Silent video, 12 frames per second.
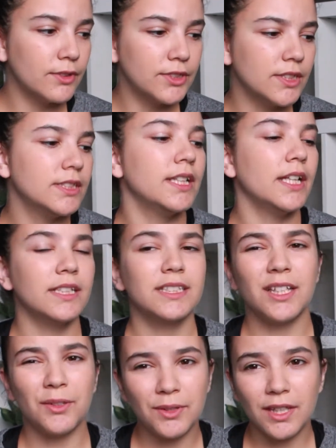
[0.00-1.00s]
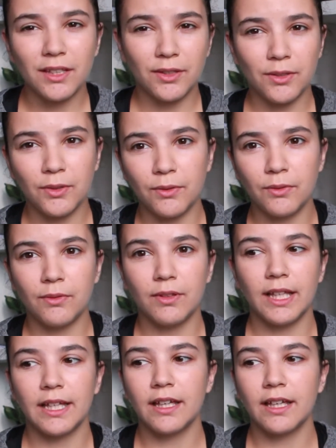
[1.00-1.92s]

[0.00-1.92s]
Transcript: or just things that you think you